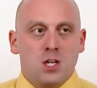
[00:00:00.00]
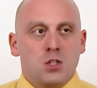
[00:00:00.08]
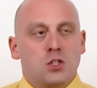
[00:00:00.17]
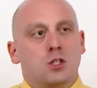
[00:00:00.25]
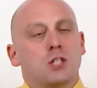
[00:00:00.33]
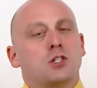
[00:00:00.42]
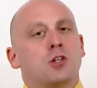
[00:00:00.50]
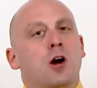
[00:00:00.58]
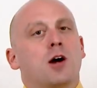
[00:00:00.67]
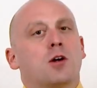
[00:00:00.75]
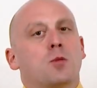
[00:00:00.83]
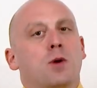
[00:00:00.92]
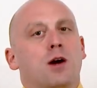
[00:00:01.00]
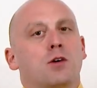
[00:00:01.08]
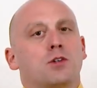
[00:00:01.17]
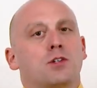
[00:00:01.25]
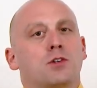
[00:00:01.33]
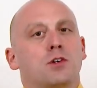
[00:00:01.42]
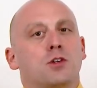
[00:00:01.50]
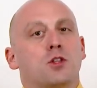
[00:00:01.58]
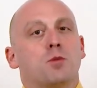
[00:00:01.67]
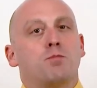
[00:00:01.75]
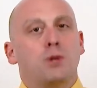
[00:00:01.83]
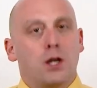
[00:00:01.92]
So let's talk about
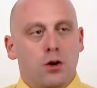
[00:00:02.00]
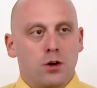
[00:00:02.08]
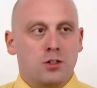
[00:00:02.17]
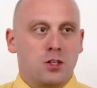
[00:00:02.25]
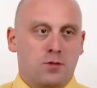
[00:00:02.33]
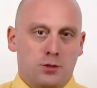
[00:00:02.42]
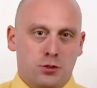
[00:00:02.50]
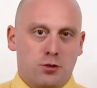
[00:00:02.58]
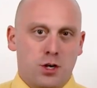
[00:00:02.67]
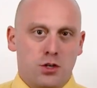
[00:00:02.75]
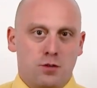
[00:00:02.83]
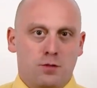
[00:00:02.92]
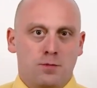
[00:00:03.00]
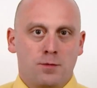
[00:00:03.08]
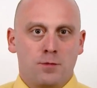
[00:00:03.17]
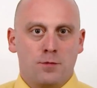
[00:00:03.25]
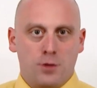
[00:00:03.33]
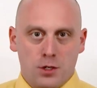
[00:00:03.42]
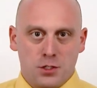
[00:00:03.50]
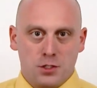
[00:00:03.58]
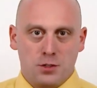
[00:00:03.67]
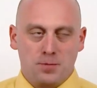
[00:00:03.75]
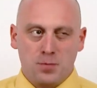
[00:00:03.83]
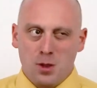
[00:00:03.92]
the barrier to filtration
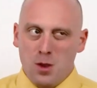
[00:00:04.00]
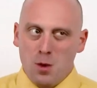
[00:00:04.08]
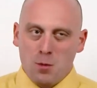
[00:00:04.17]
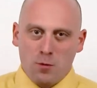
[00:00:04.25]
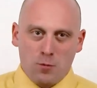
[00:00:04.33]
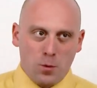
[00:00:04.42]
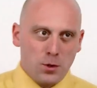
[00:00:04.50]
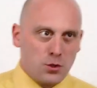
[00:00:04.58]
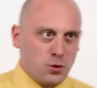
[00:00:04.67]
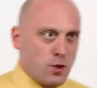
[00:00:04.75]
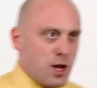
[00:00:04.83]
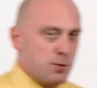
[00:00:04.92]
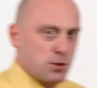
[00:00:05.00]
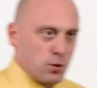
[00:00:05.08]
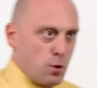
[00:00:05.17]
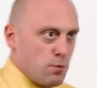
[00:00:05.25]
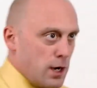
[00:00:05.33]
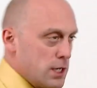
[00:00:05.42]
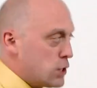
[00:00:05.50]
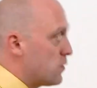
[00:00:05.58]
first. Before we do that, I'm just going to remind